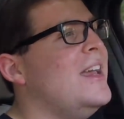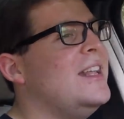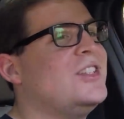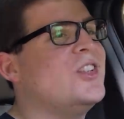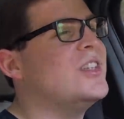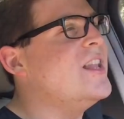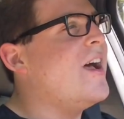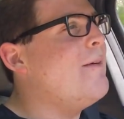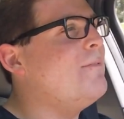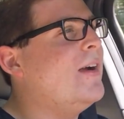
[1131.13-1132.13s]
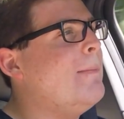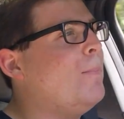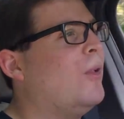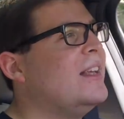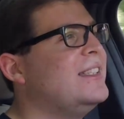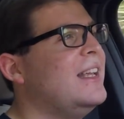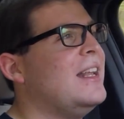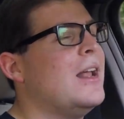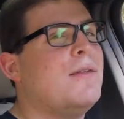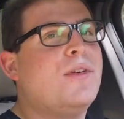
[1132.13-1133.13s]
It's just not very pleasant
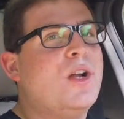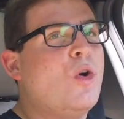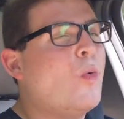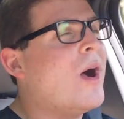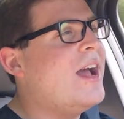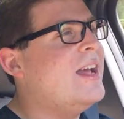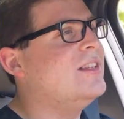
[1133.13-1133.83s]
and not very quiet,